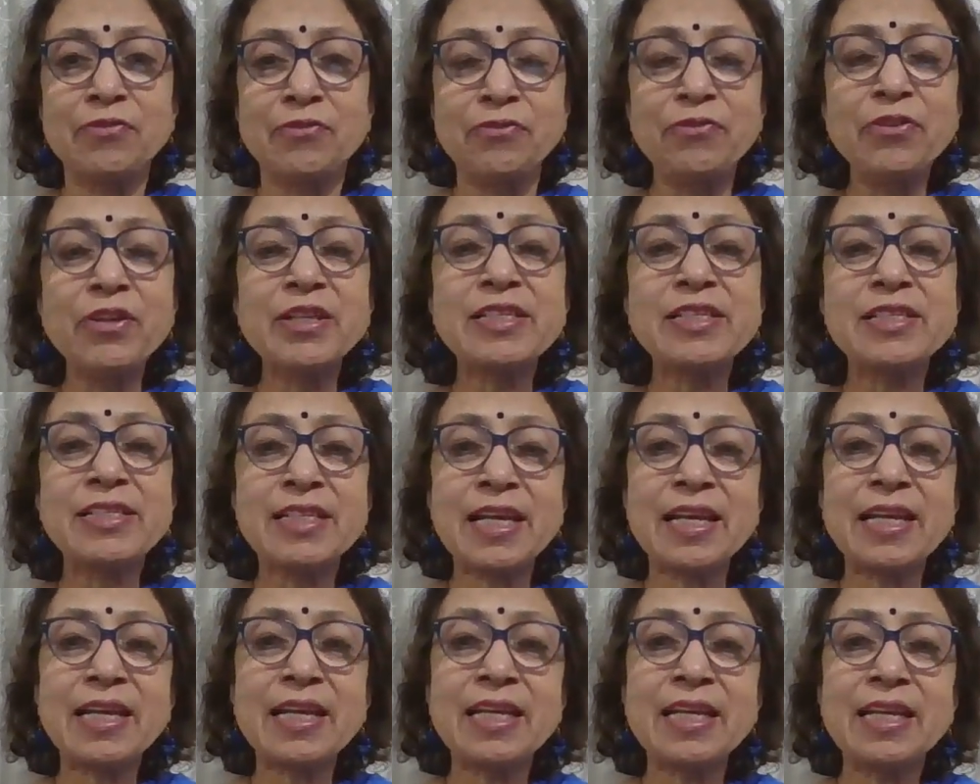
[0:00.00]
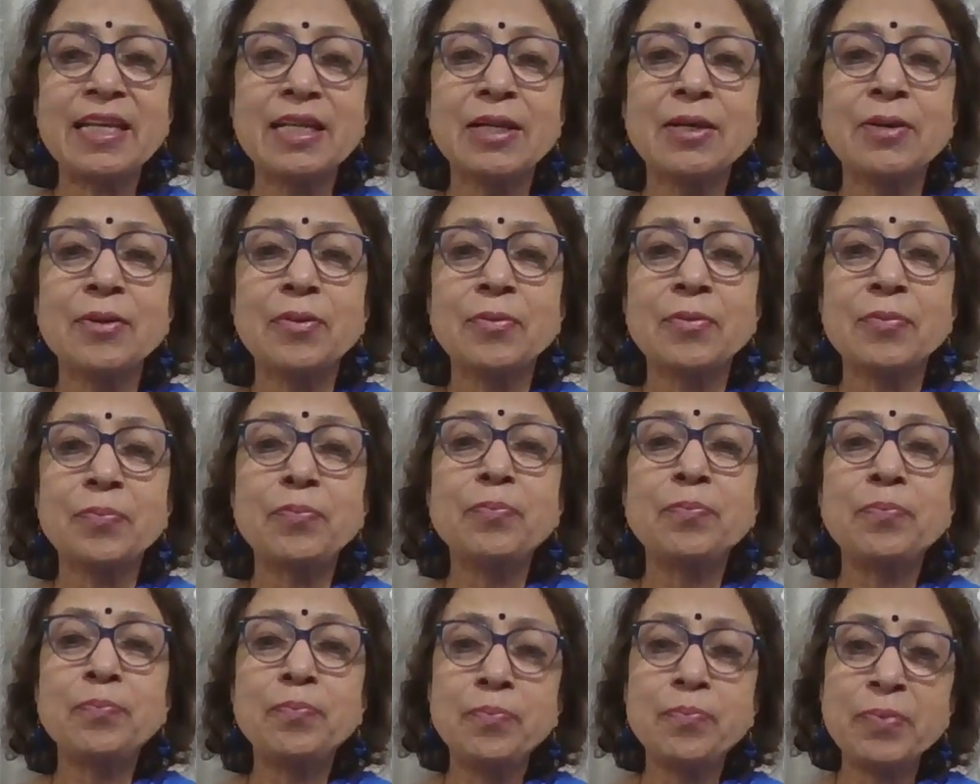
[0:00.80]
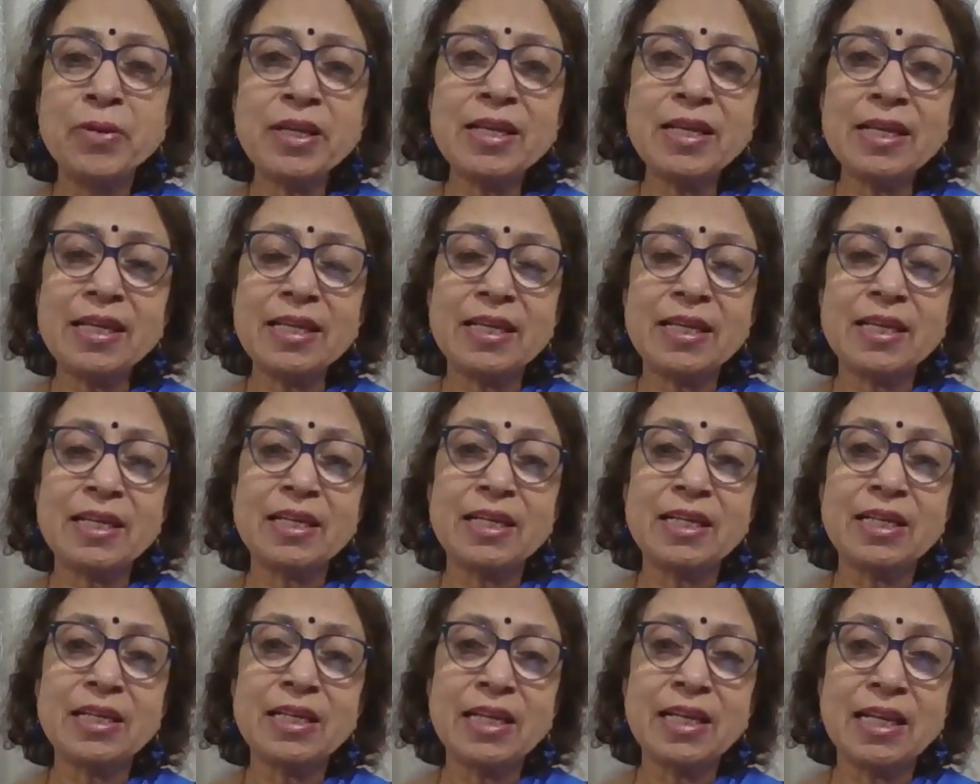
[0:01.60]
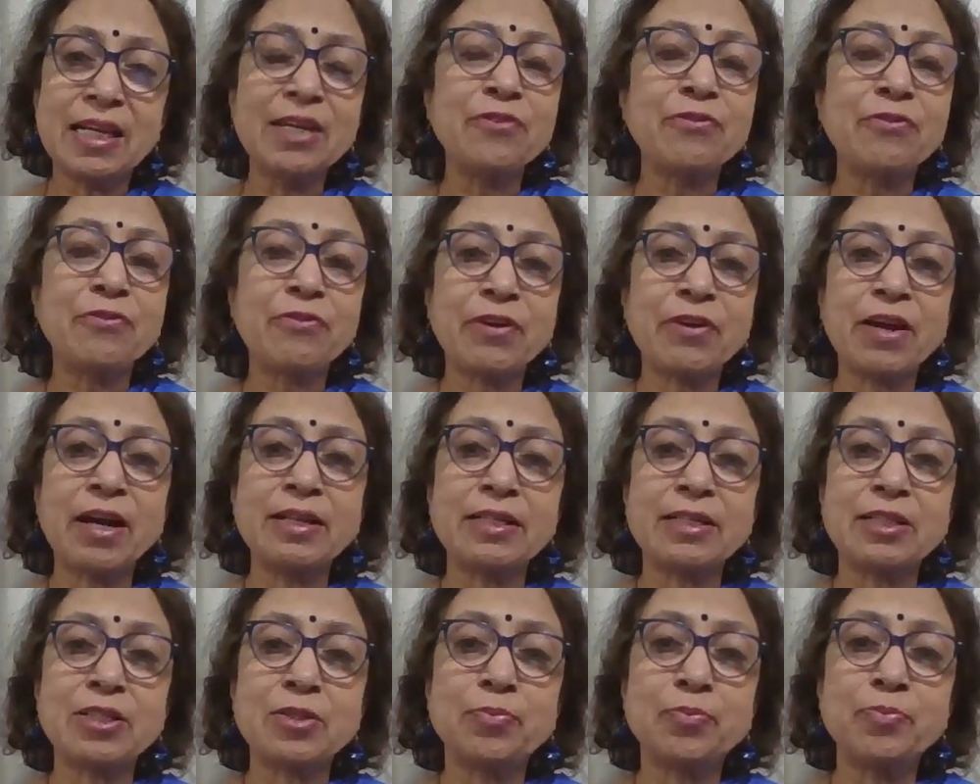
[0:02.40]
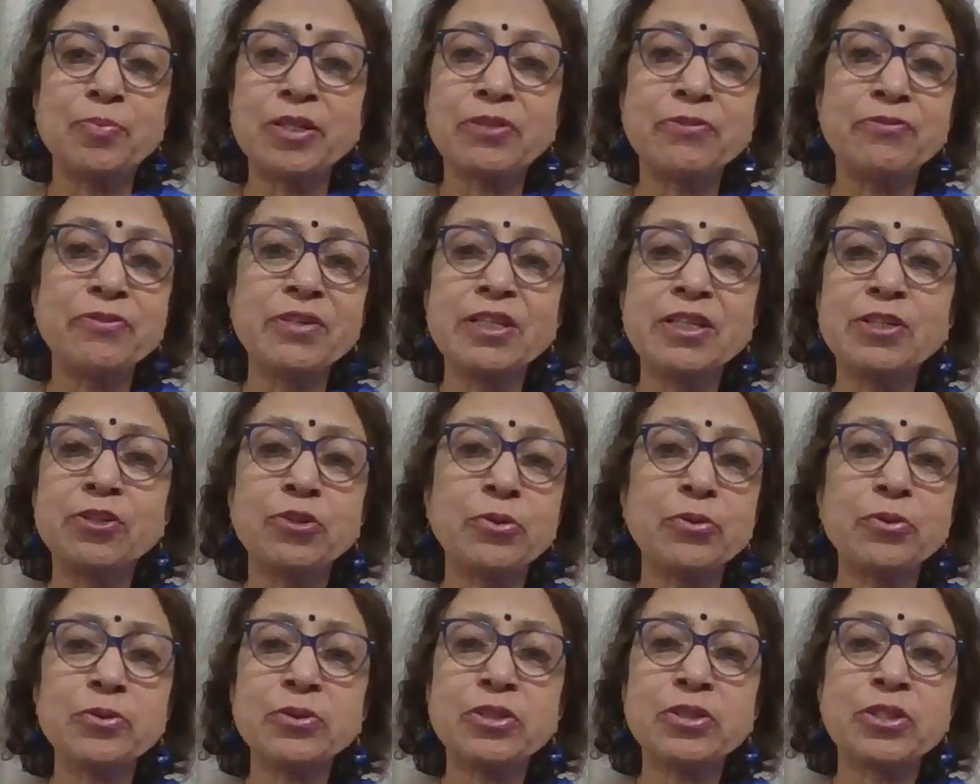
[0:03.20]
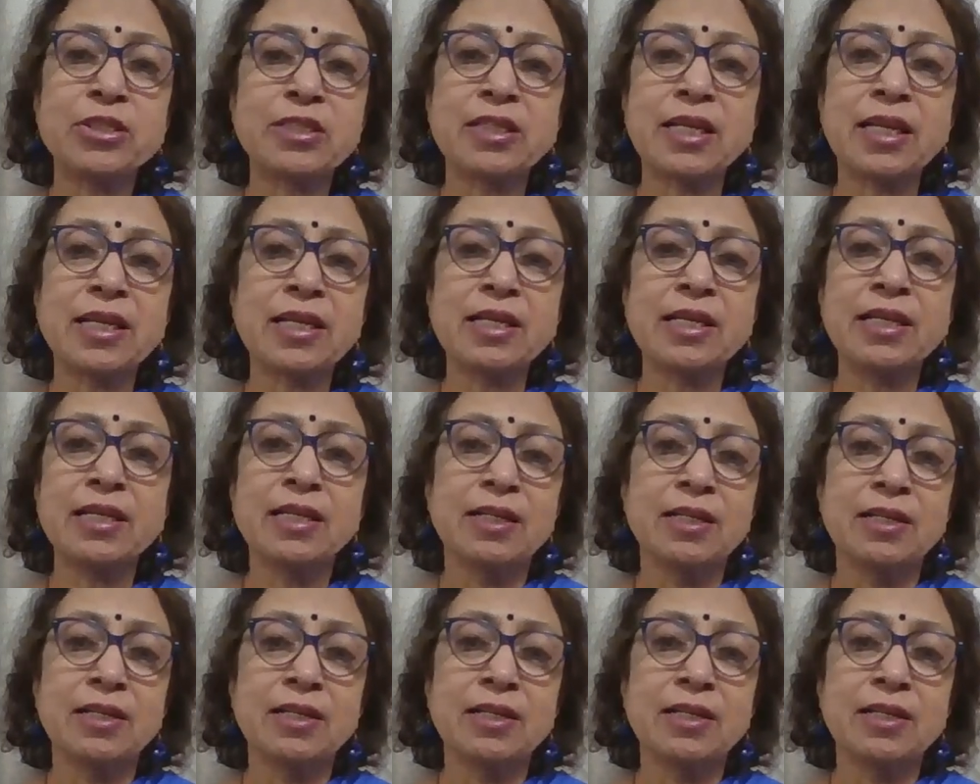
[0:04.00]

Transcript: We say P in front, but we don't say,